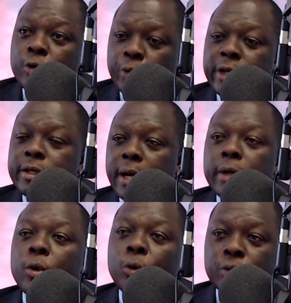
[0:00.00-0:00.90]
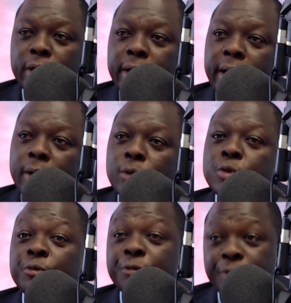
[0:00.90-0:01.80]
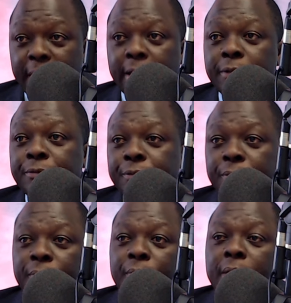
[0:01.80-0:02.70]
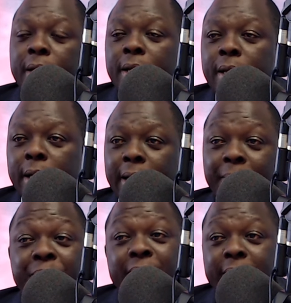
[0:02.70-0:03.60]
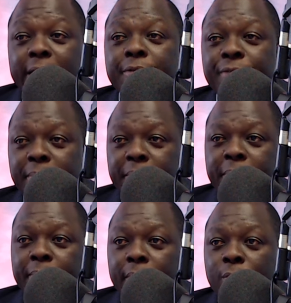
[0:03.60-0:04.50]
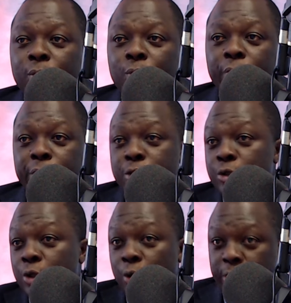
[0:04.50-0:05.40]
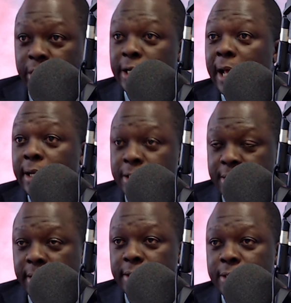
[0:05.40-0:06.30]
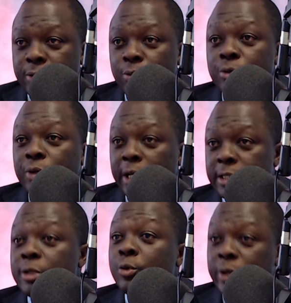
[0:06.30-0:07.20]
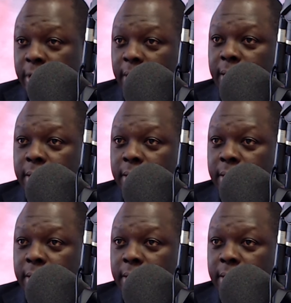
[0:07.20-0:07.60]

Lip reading: green card holder can also file for an immediate family member who is not in the United States to also get a green card.